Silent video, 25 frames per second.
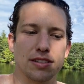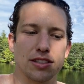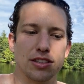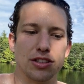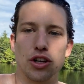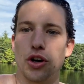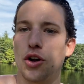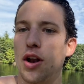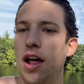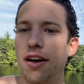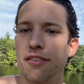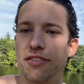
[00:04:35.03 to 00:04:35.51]

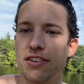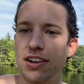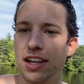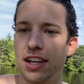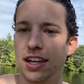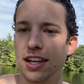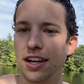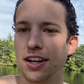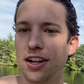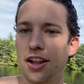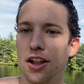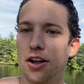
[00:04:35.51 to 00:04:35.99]
don't have
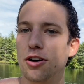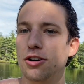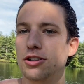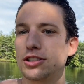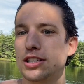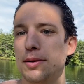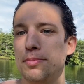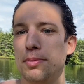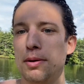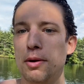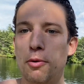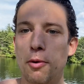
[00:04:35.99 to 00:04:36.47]
any clothes,
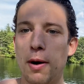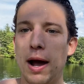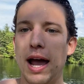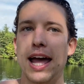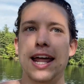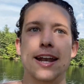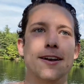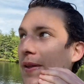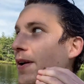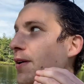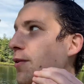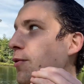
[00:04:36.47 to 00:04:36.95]
I'd be wet,
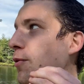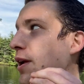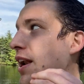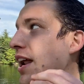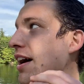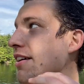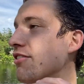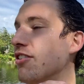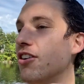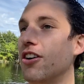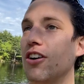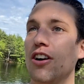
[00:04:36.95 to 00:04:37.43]

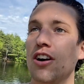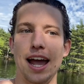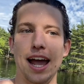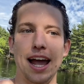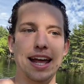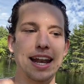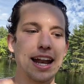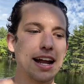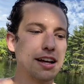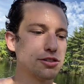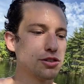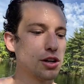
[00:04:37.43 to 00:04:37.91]
whatever.
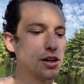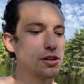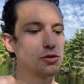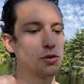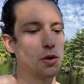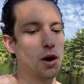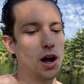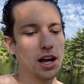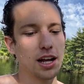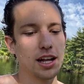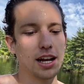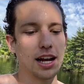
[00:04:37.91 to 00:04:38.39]
And as I was
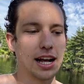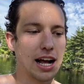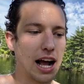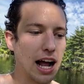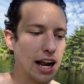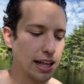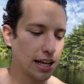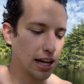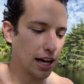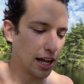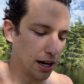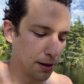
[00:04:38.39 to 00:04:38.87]
walking, I kind
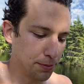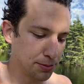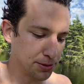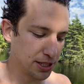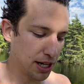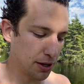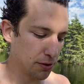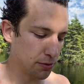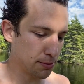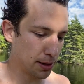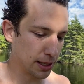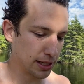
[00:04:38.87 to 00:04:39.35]
of got upset
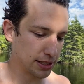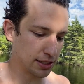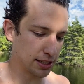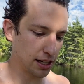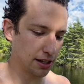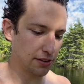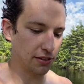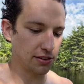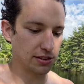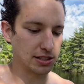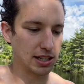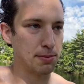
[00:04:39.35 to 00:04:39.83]
with
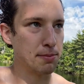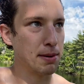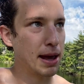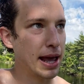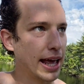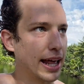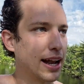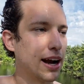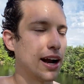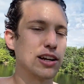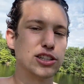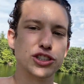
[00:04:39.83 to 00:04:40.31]
myself. I was like,
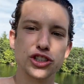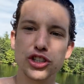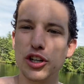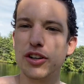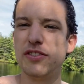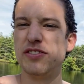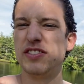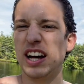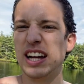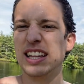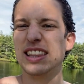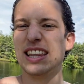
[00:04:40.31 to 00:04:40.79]
man, I should have done